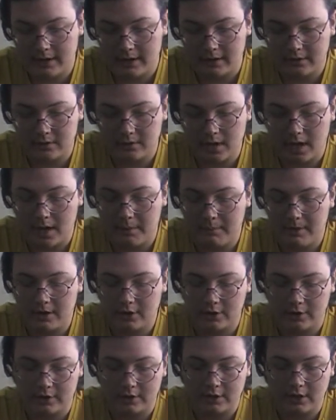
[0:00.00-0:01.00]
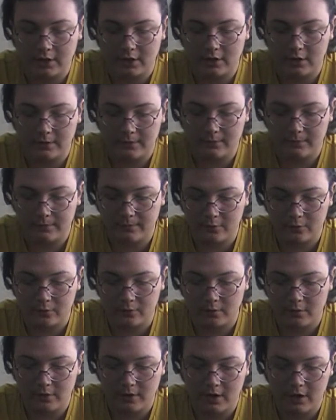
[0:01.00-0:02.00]
I'm actually stuck on the first
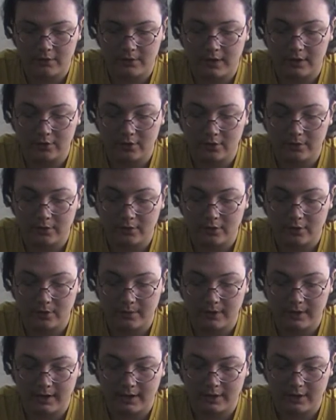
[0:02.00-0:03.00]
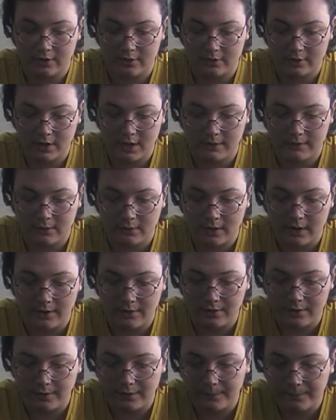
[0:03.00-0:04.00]
one right now. I'm not sure if there's gonna be any others after
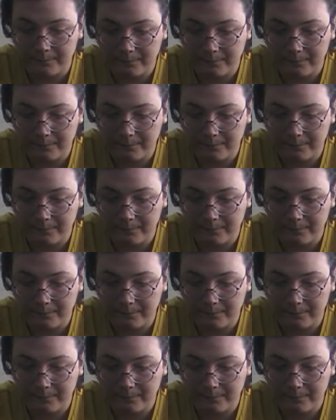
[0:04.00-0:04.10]
that though.